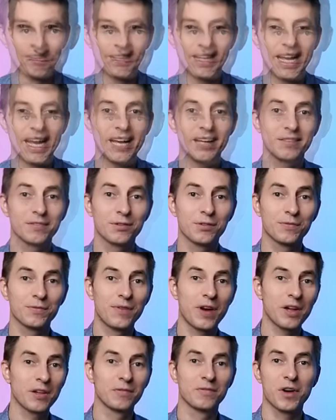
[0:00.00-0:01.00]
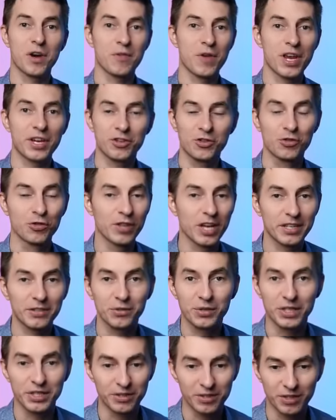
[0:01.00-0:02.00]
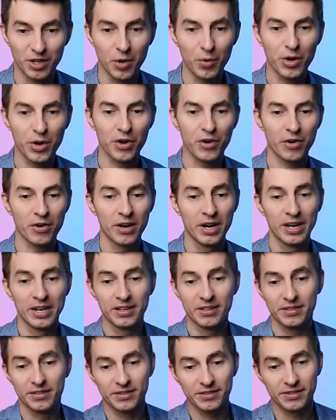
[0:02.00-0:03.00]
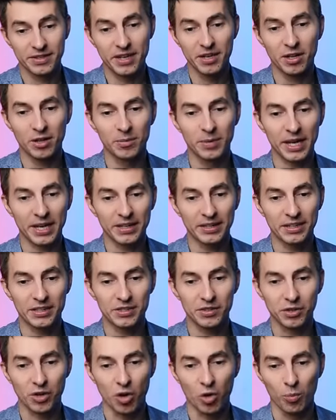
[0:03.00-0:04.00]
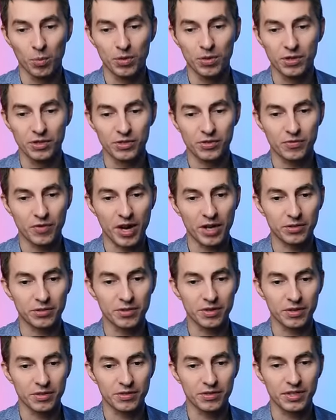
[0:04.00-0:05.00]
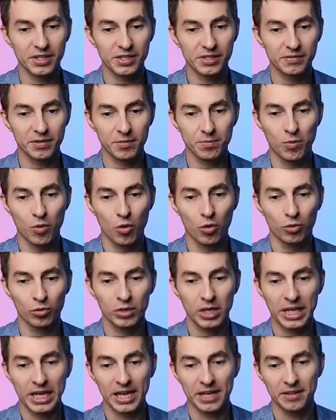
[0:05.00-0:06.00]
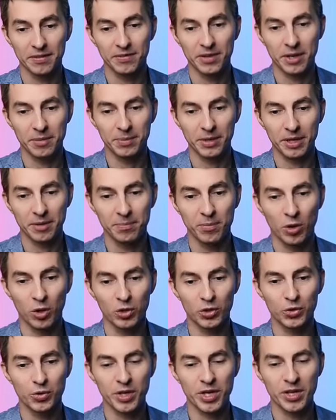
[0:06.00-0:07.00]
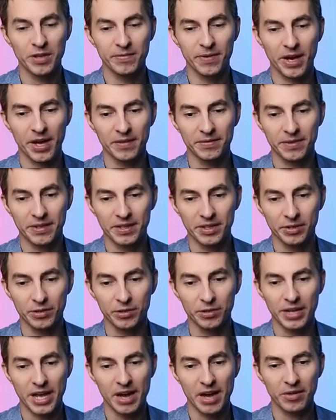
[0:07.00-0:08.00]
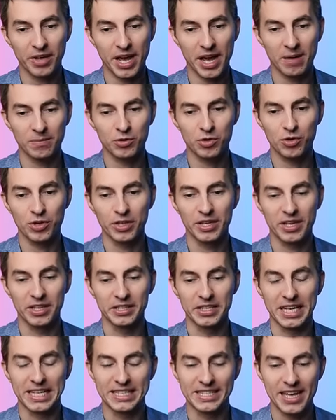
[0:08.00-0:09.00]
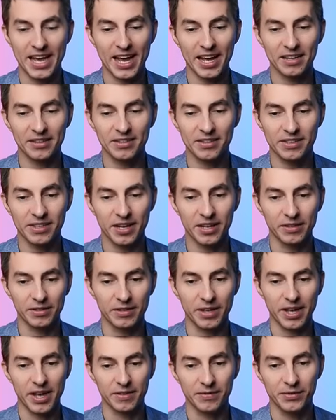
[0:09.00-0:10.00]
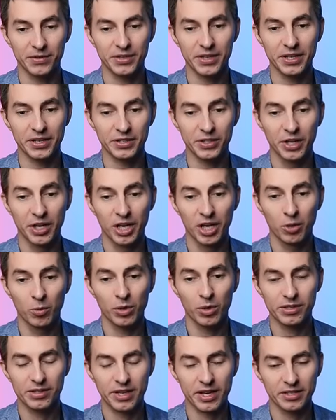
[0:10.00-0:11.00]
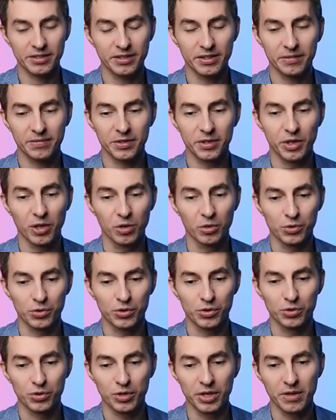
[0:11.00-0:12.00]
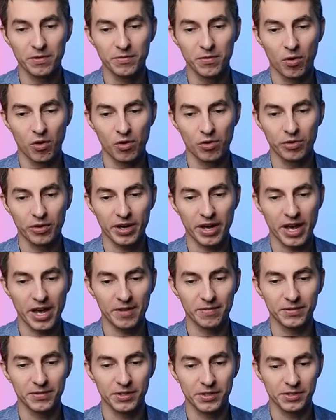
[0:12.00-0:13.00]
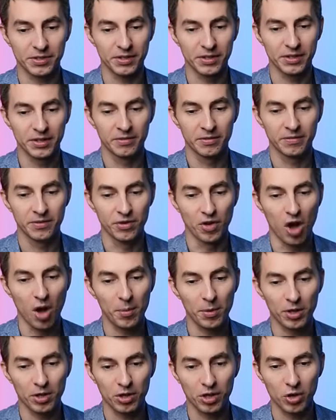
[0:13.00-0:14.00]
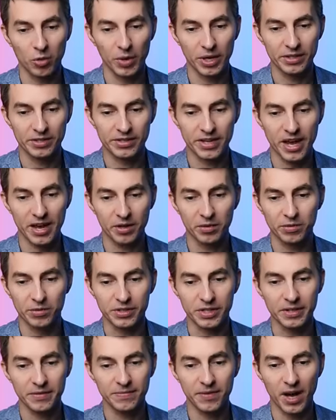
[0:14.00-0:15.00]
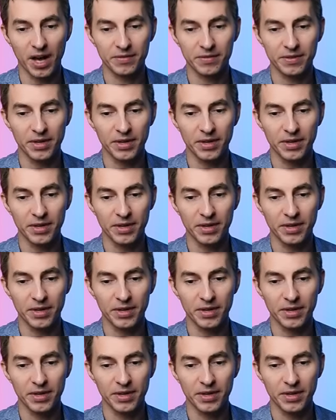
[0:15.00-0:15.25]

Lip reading: And there is a final variation that you need to know here. Still, black needs to cope with this threat to their c7 pawn, and if they play pawn to e5 and you now capture it and attack this knight on f6, we discussed that if it goes to e4, you have this phenomenal queen sack on d5.